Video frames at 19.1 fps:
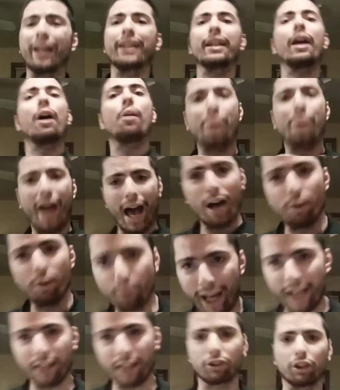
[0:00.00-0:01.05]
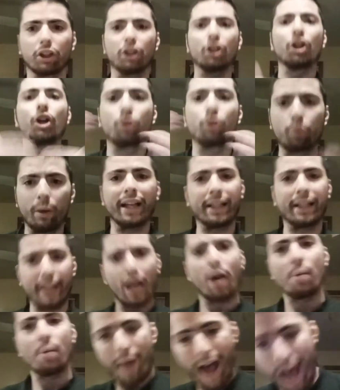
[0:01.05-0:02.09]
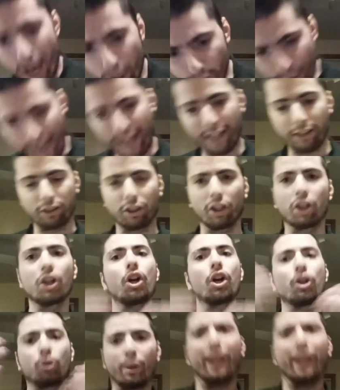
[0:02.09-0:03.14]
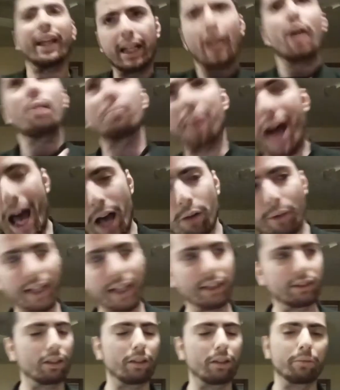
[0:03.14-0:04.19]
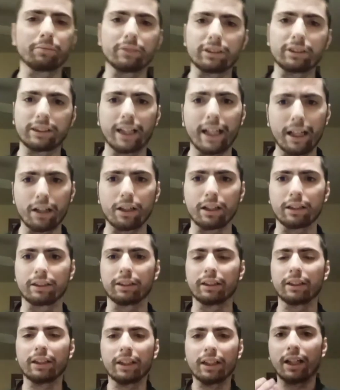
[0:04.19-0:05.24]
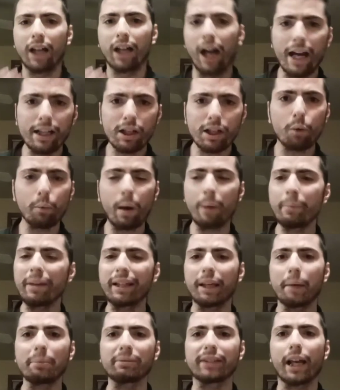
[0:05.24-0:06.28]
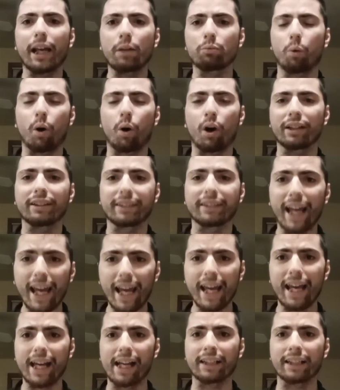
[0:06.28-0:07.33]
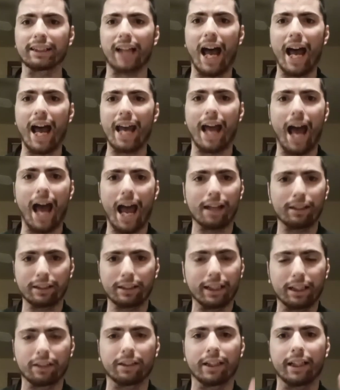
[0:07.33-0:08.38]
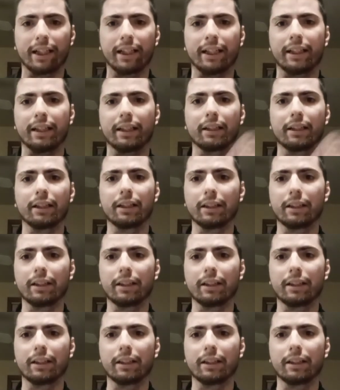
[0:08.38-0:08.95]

Green Power Ranger, Green Power Ranger, Green Power Ranger. I'm serious. I know why we keep saying one thing. I, I literally.